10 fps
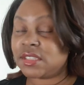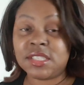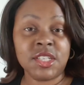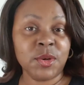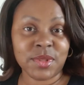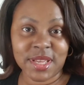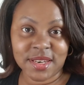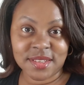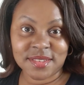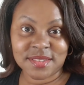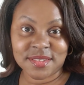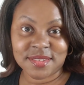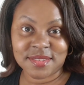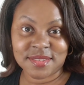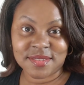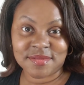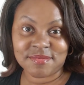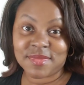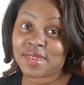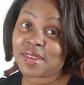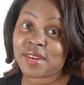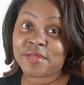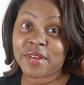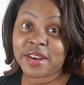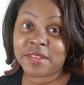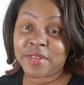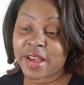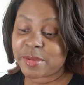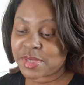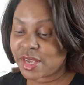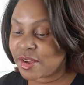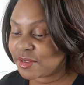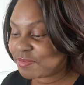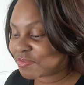know what that is. Friday vibes, y'all.